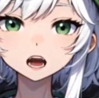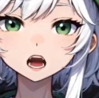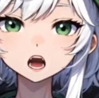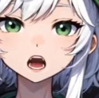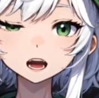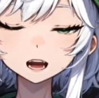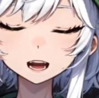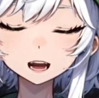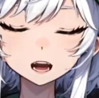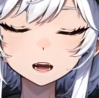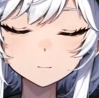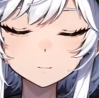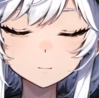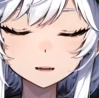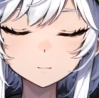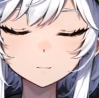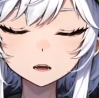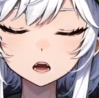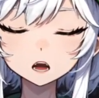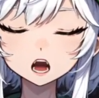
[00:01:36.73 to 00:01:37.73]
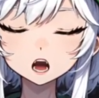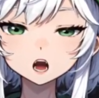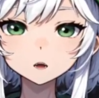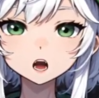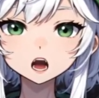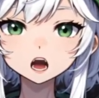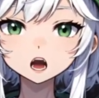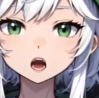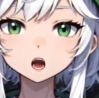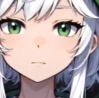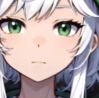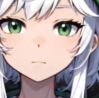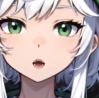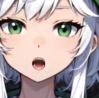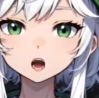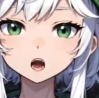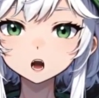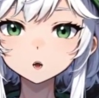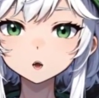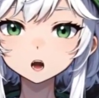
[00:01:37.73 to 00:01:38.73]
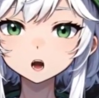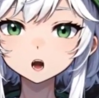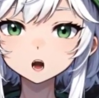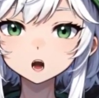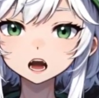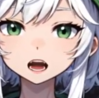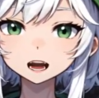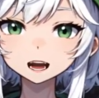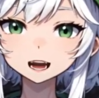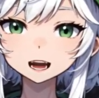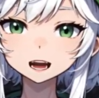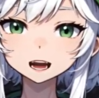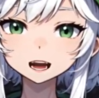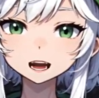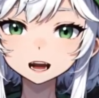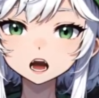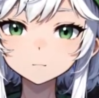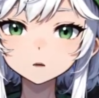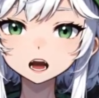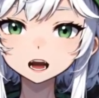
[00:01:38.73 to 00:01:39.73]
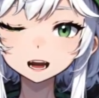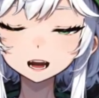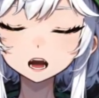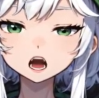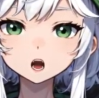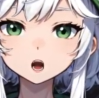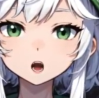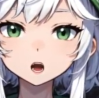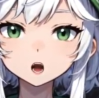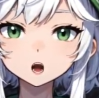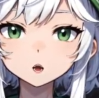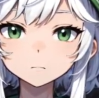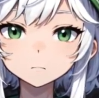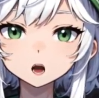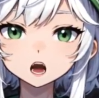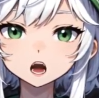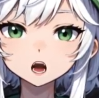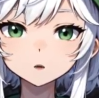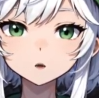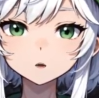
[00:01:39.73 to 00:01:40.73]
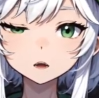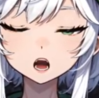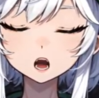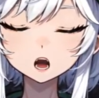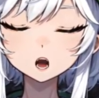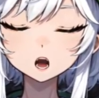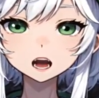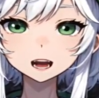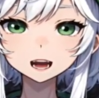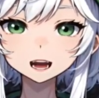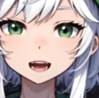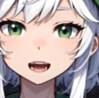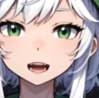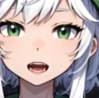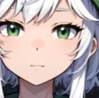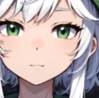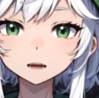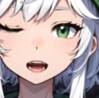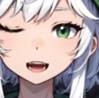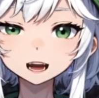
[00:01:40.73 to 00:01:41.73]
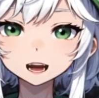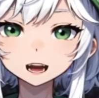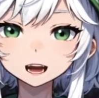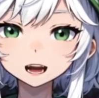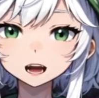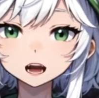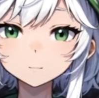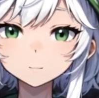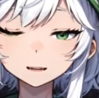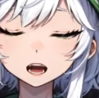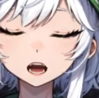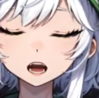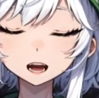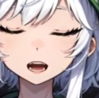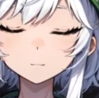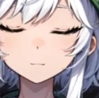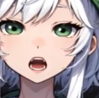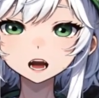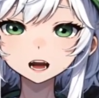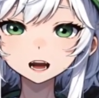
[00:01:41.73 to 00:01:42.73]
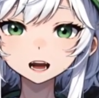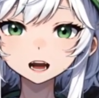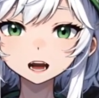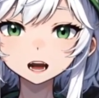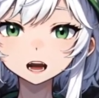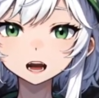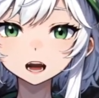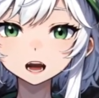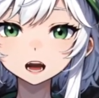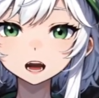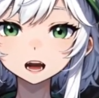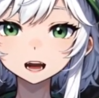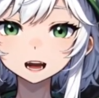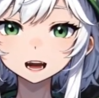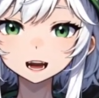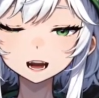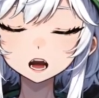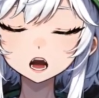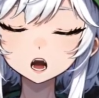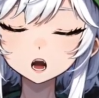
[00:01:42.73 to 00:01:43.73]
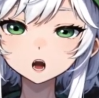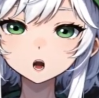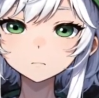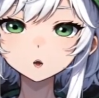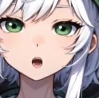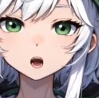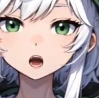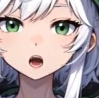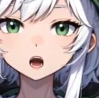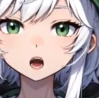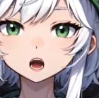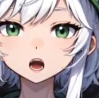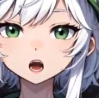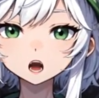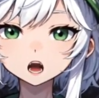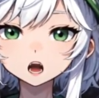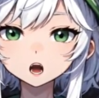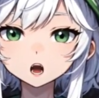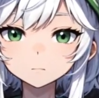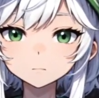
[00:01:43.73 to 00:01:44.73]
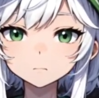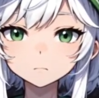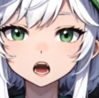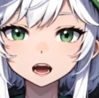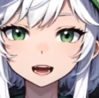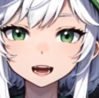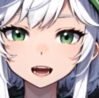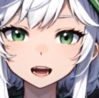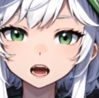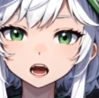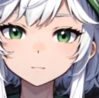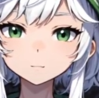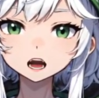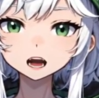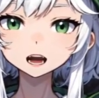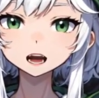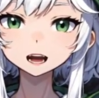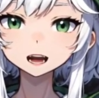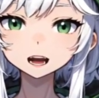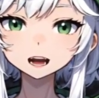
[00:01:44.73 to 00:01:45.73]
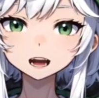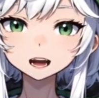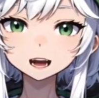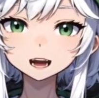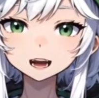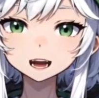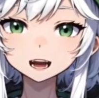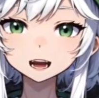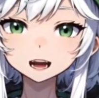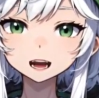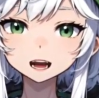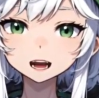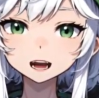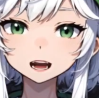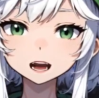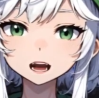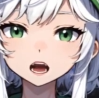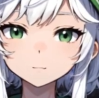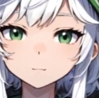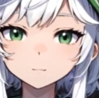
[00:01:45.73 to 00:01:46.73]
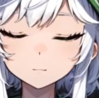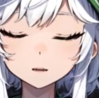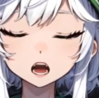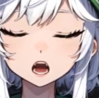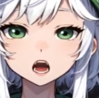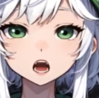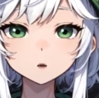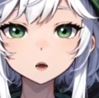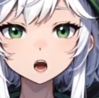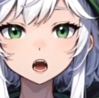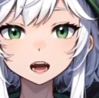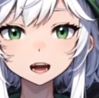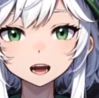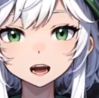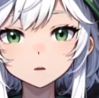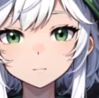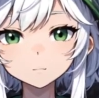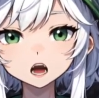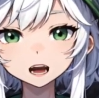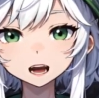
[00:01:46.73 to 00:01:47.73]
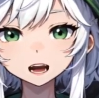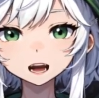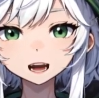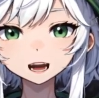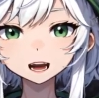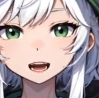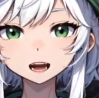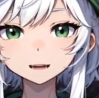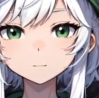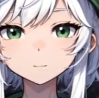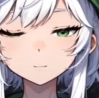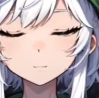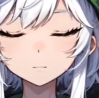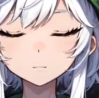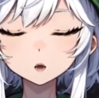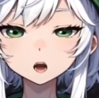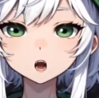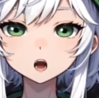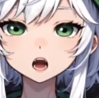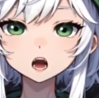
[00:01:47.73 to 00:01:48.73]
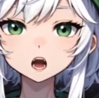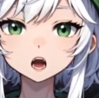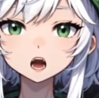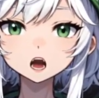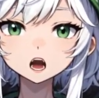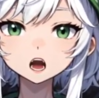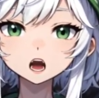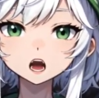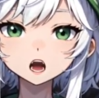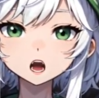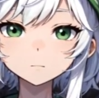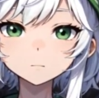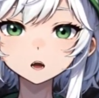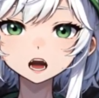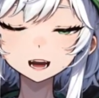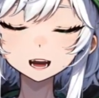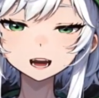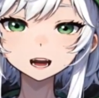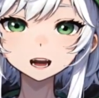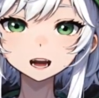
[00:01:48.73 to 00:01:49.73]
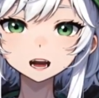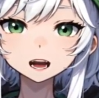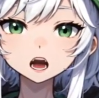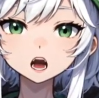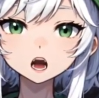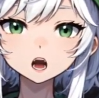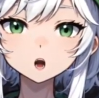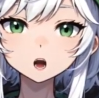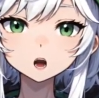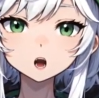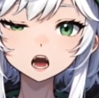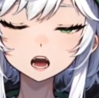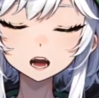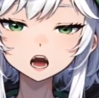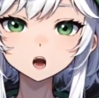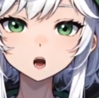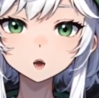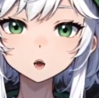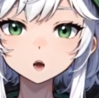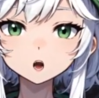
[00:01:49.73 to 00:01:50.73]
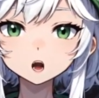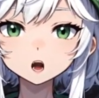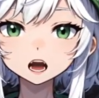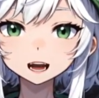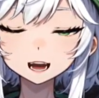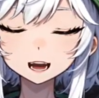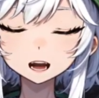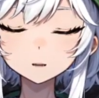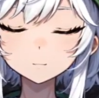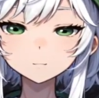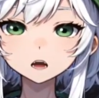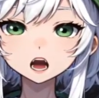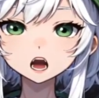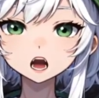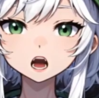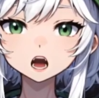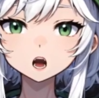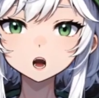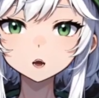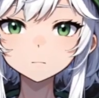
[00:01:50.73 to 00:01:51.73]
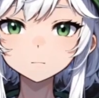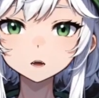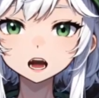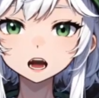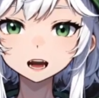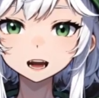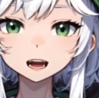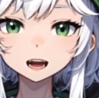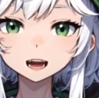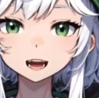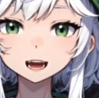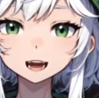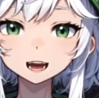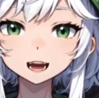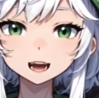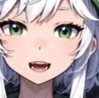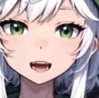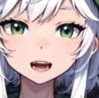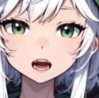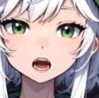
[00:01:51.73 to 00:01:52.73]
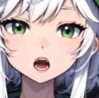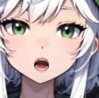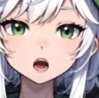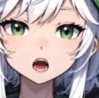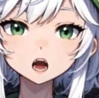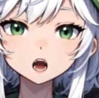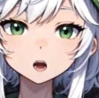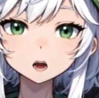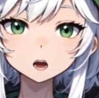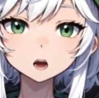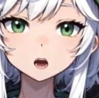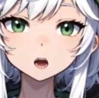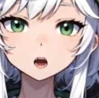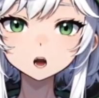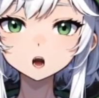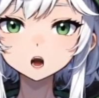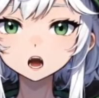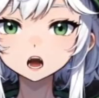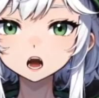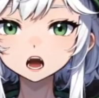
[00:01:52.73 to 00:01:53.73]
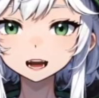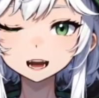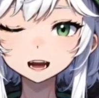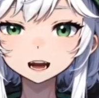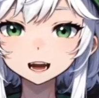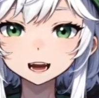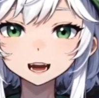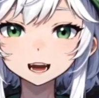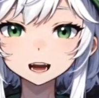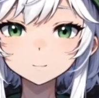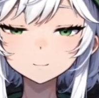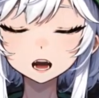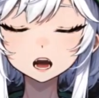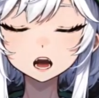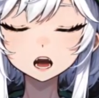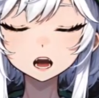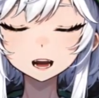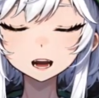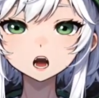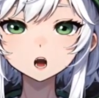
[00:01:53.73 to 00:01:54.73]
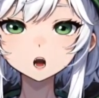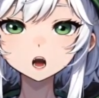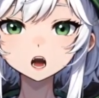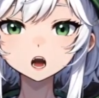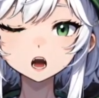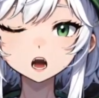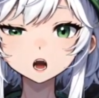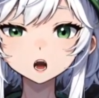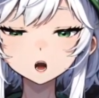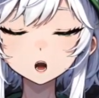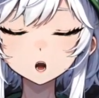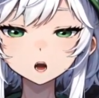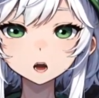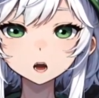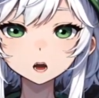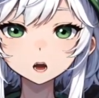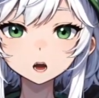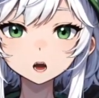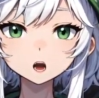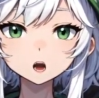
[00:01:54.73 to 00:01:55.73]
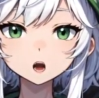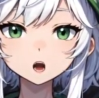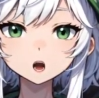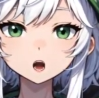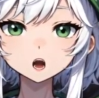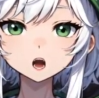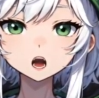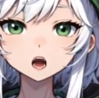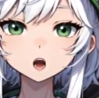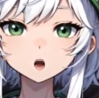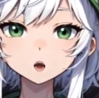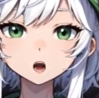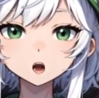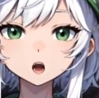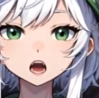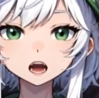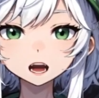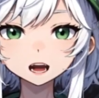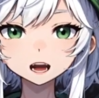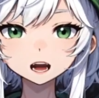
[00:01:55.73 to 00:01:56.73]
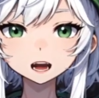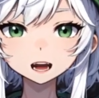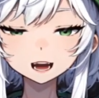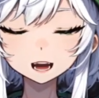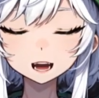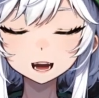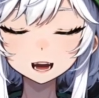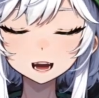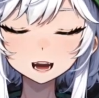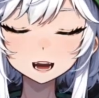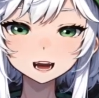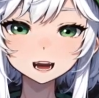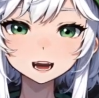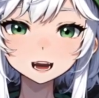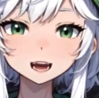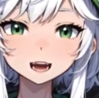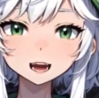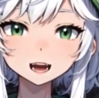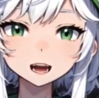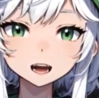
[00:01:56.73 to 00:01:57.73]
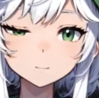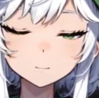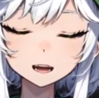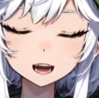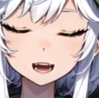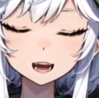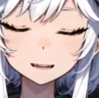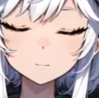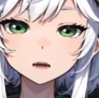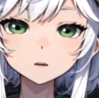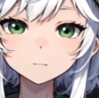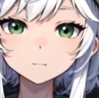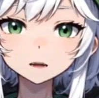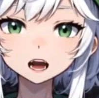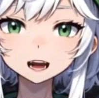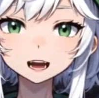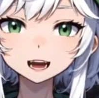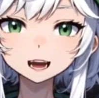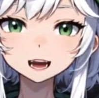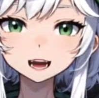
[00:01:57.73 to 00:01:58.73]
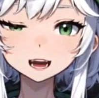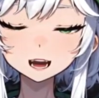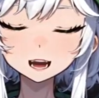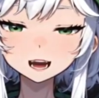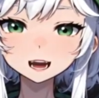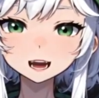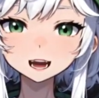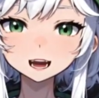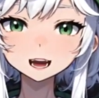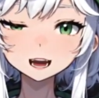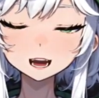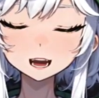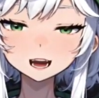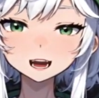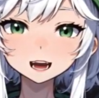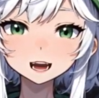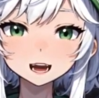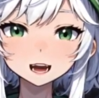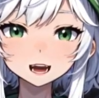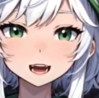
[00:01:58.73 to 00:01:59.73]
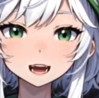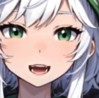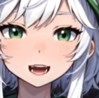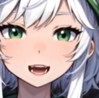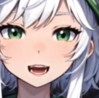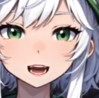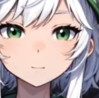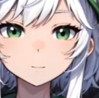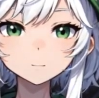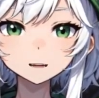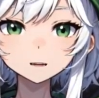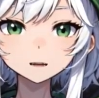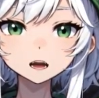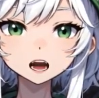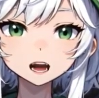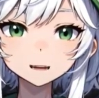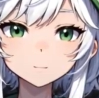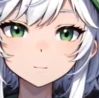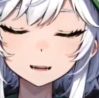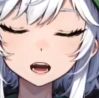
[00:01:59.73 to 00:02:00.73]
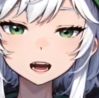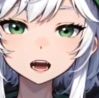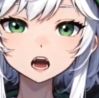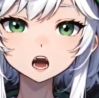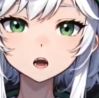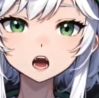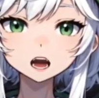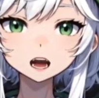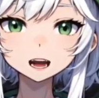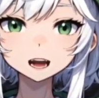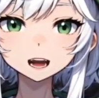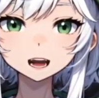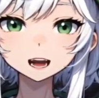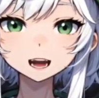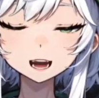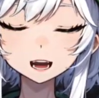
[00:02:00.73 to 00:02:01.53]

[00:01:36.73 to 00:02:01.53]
everybody, no matter how far you are into the game, into the current wipe, are set back to the very beginning, like you're a new player. Why they do this is for a variety of reasons. For one, because of how hardcore Escape from Tarkov is, it has garnered a very hardcore community. And these community members can get to the end of the game very quickly. And